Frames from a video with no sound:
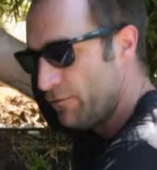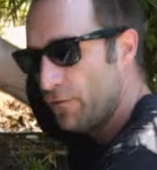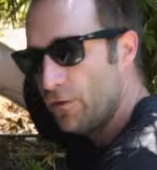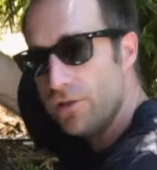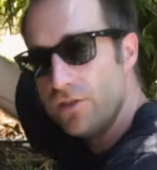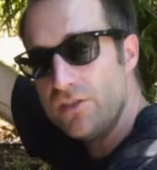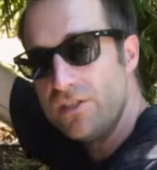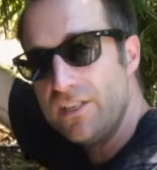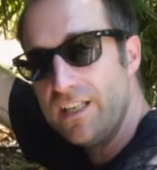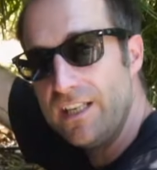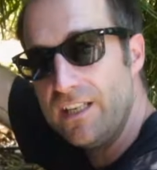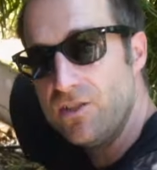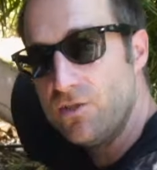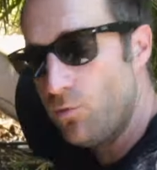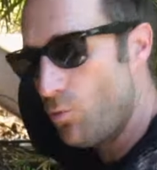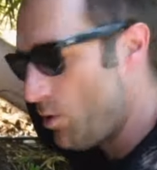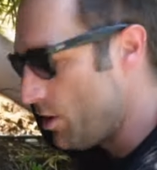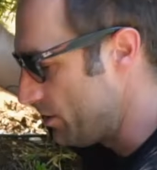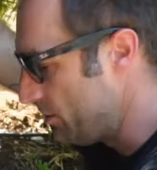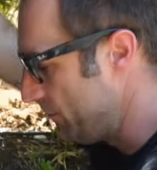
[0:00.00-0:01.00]
first stage
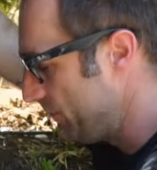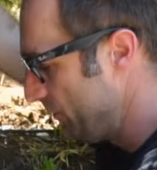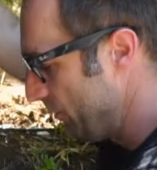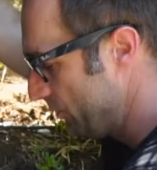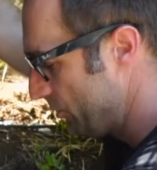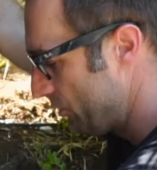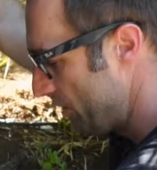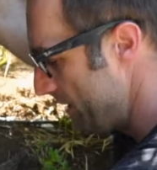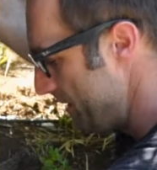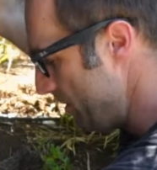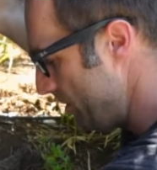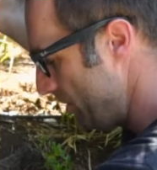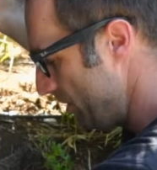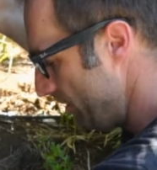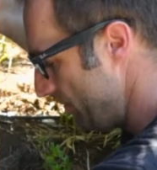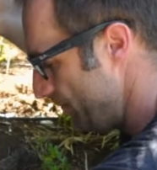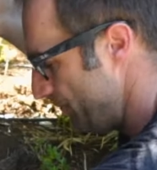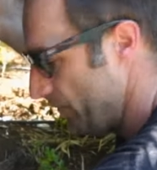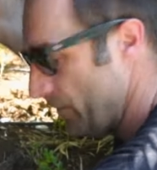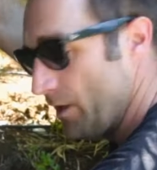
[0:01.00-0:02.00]
of water
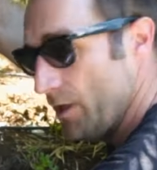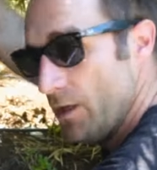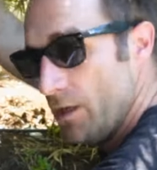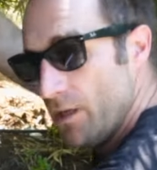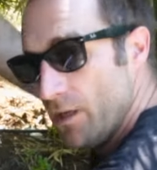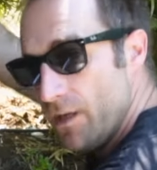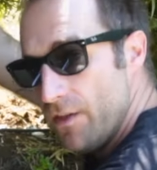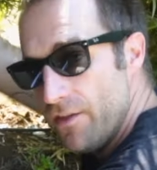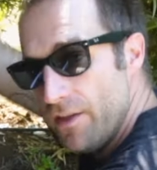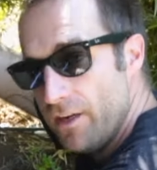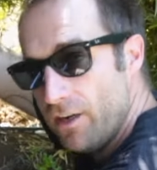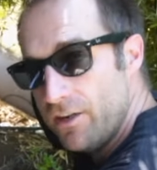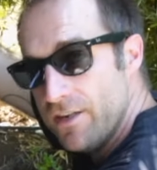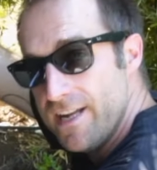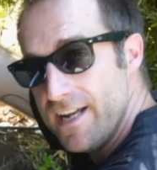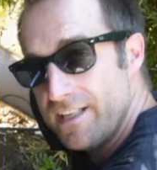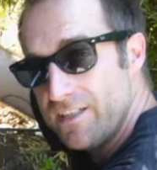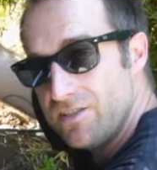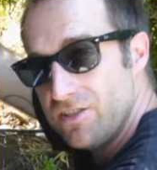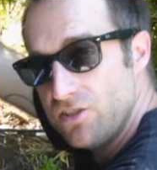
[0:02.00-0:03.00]
filtration. Then our
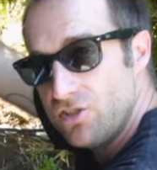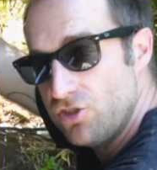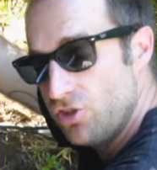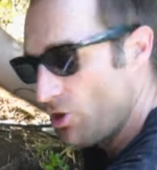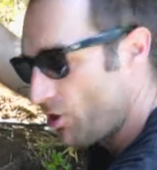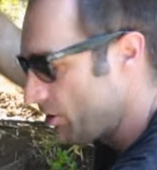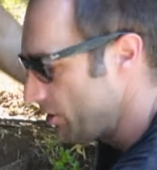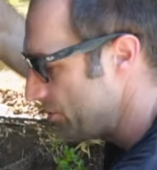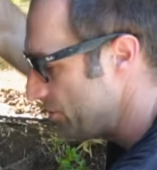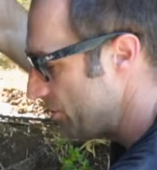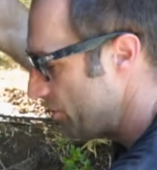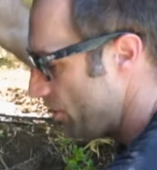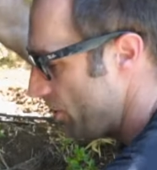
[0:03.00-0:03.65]
next is charged